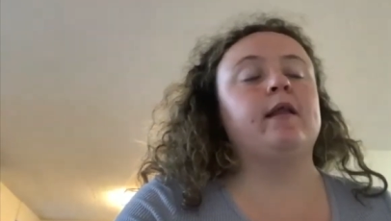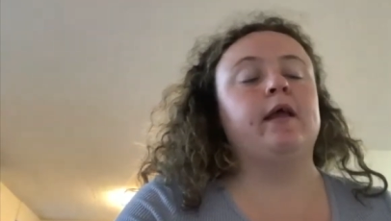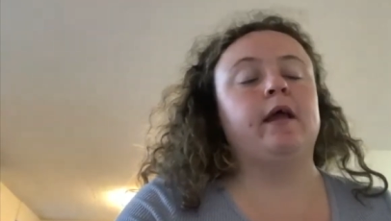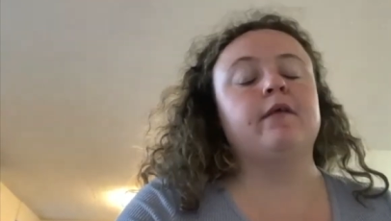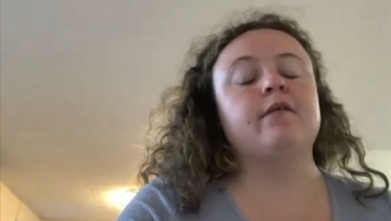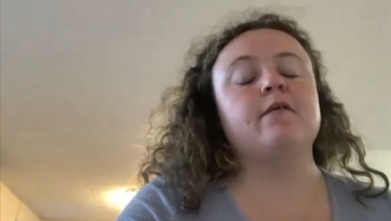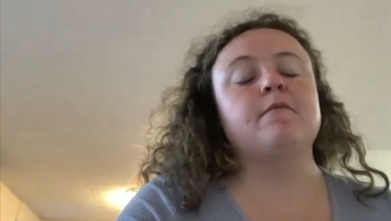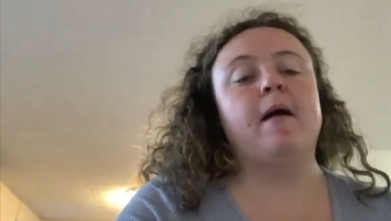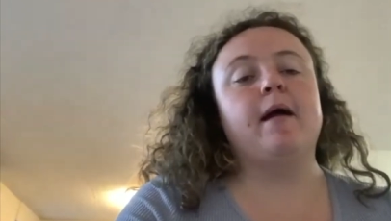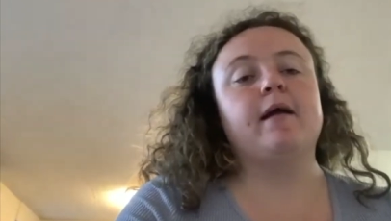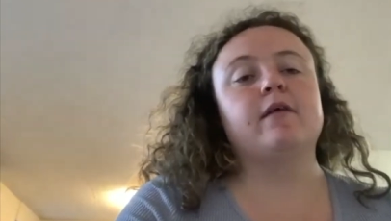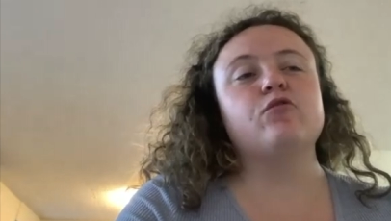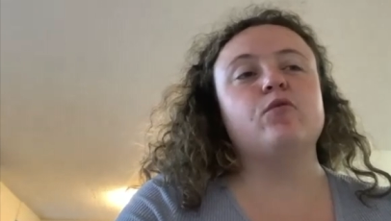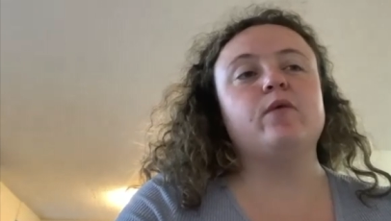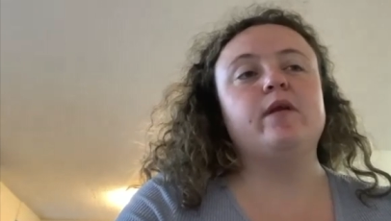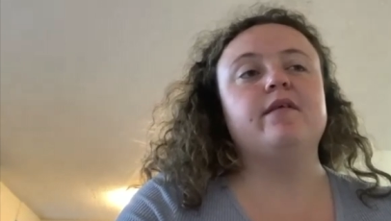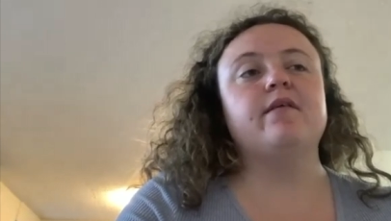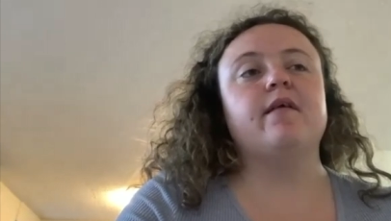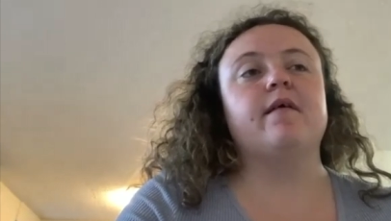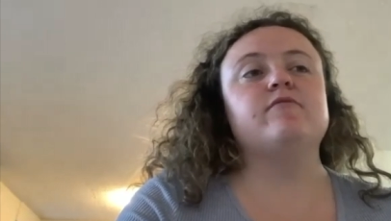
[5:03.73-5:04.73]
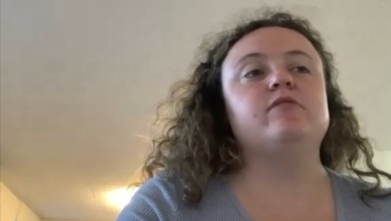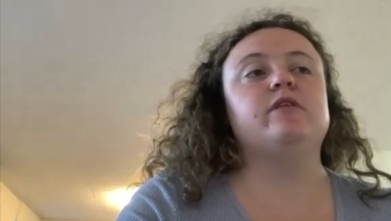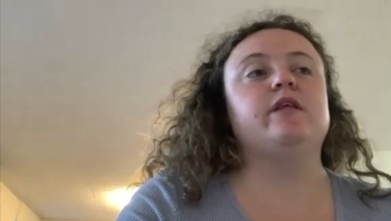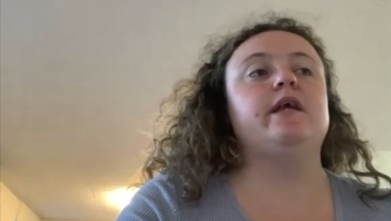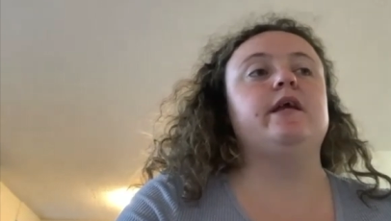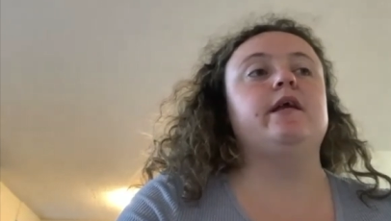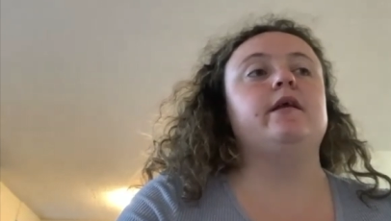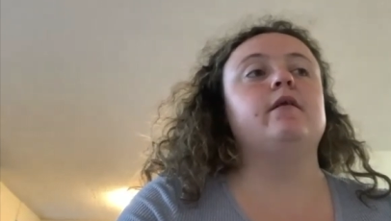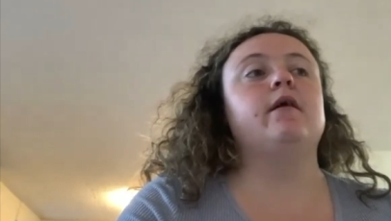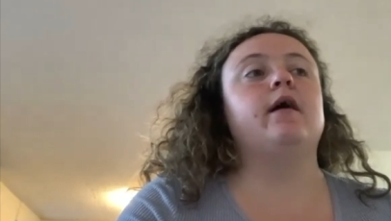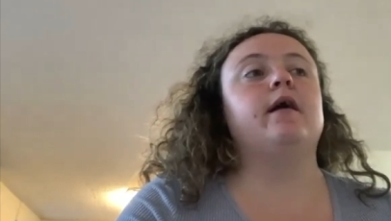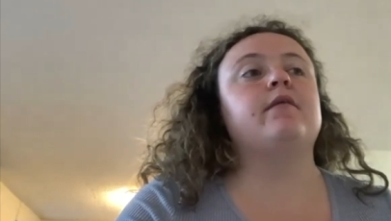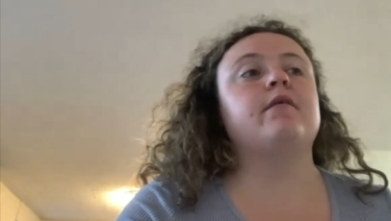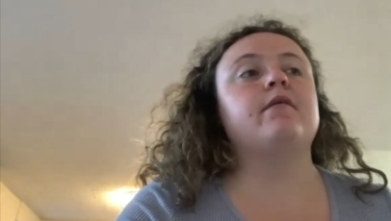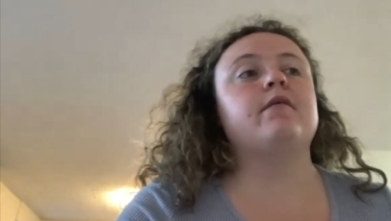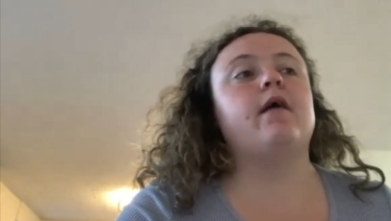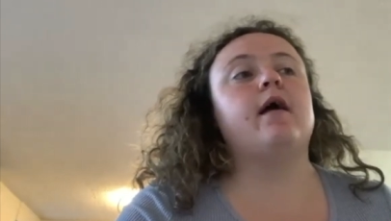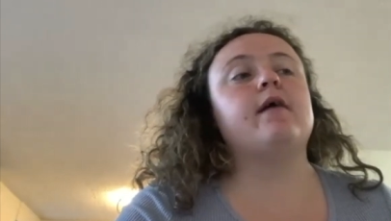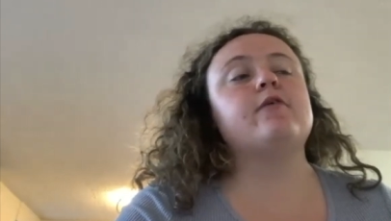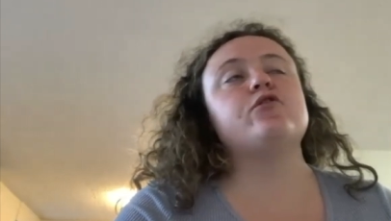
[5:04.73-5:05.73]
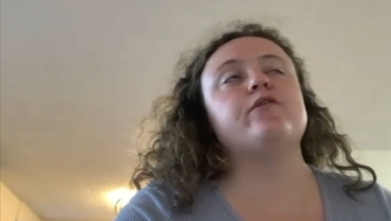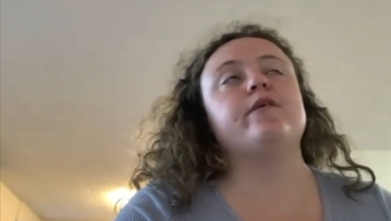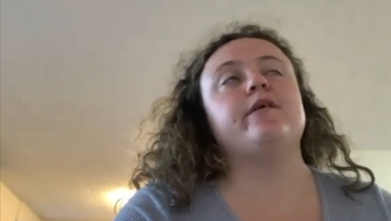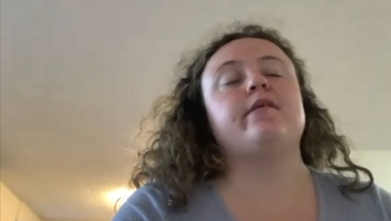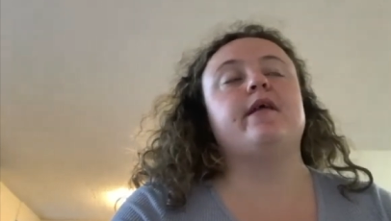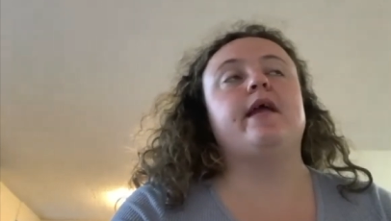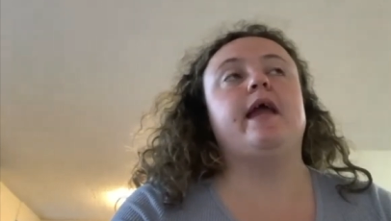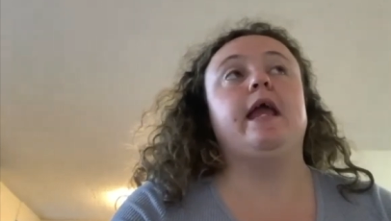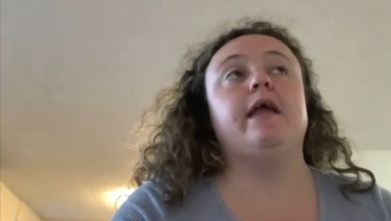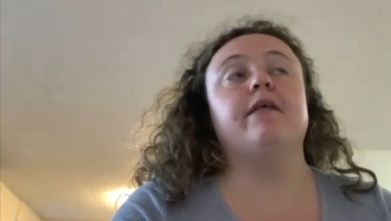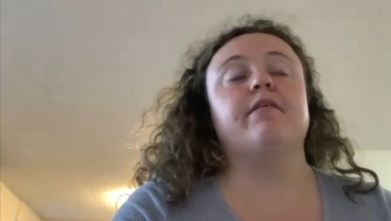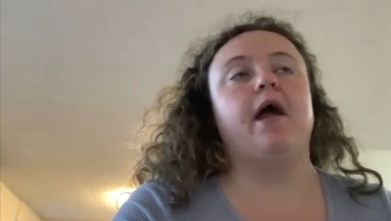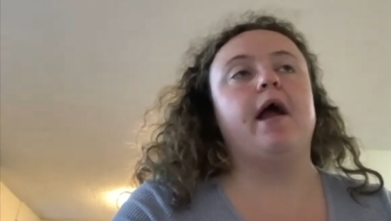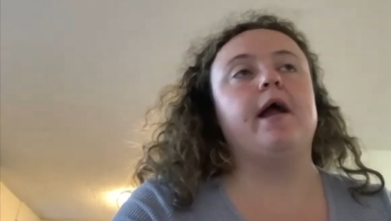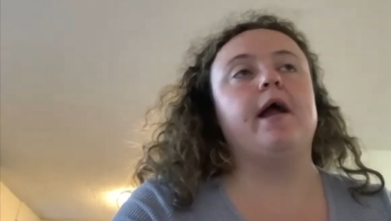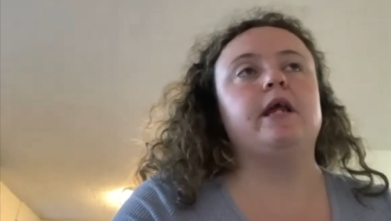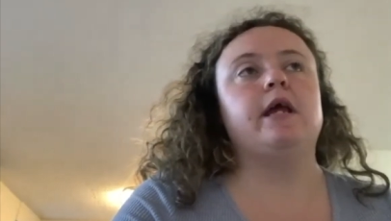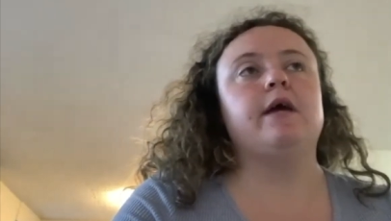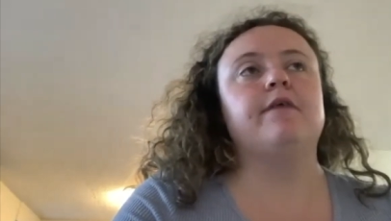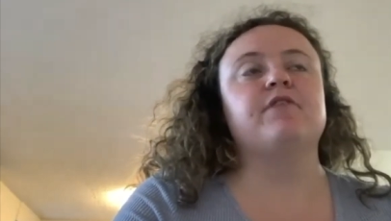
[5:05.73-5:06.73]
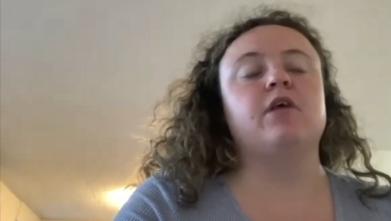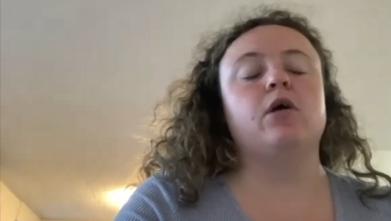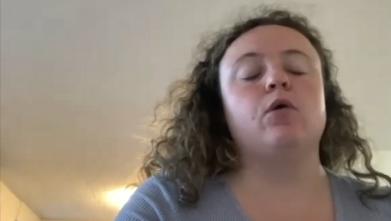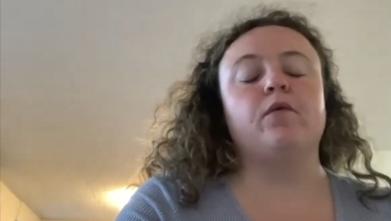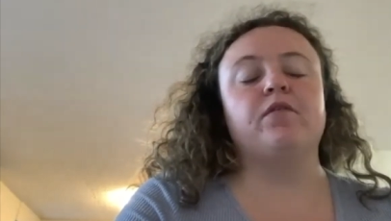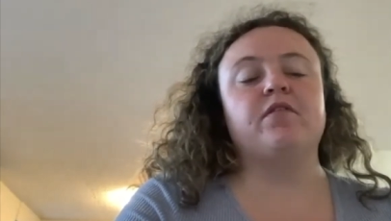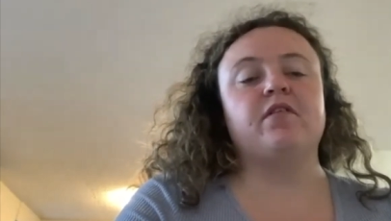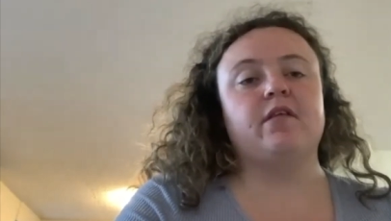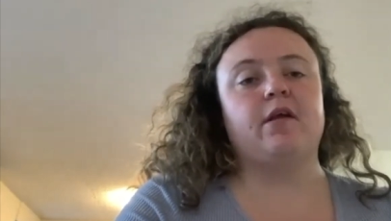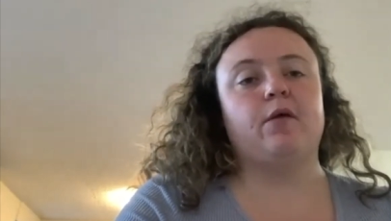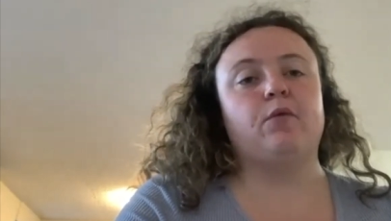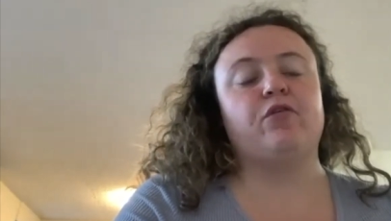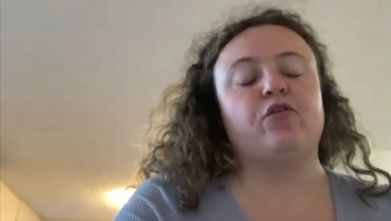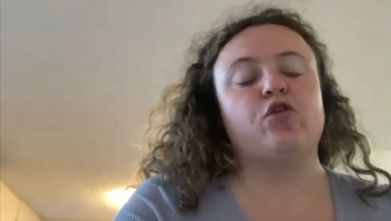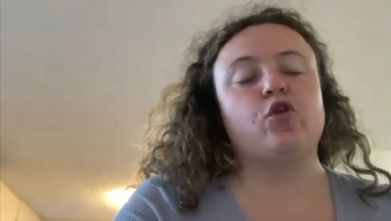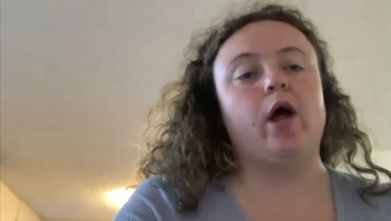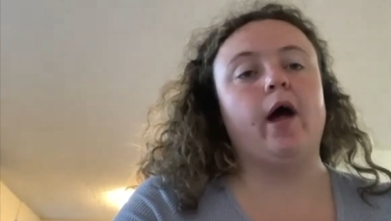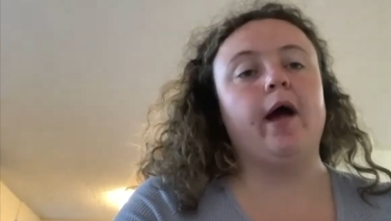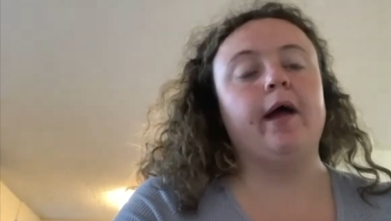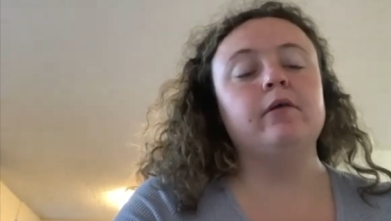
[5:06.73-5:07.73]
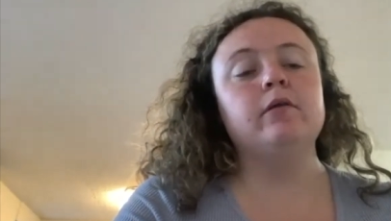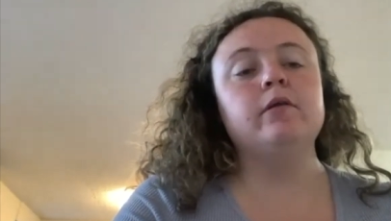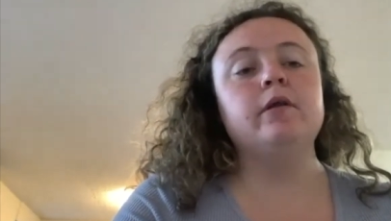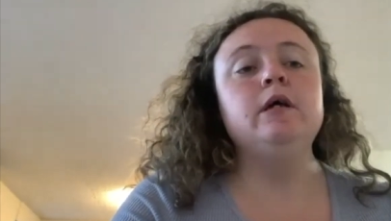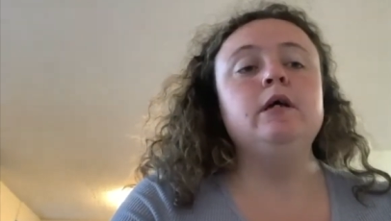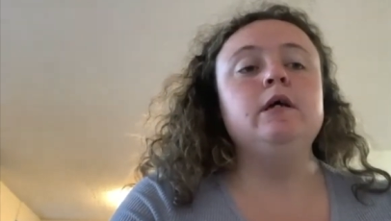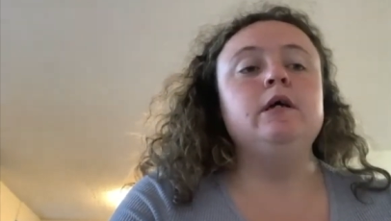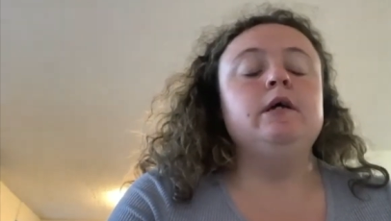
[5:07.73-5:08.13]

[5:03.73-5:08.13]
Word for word: Like I said, back in 2017, I'd actually say anxiety I've dealt with since I was a child.